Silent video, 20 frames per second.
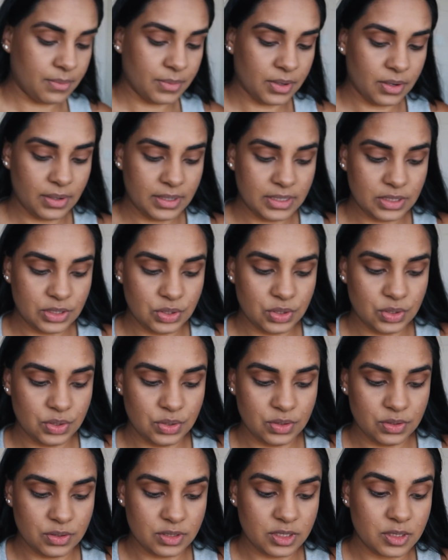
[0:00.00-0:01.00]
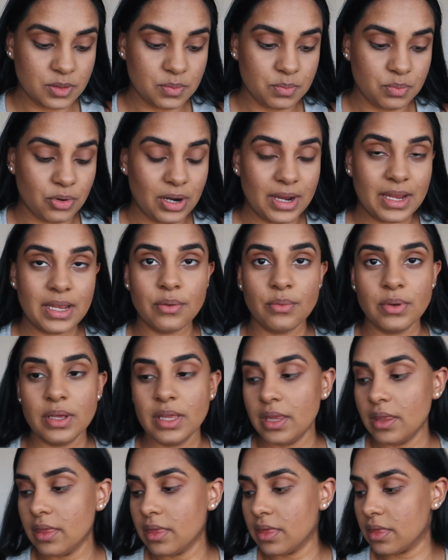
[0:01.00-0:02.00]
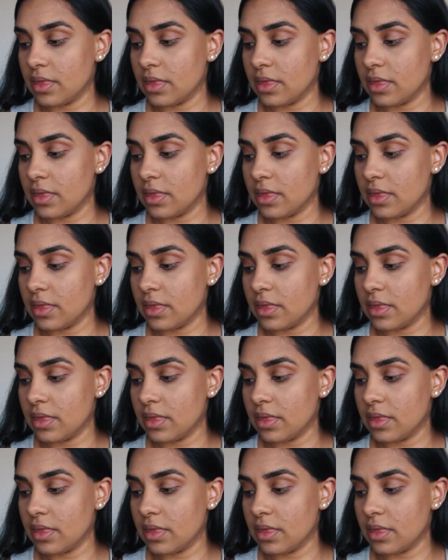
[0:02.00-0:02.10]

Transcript: I'm going to spray it with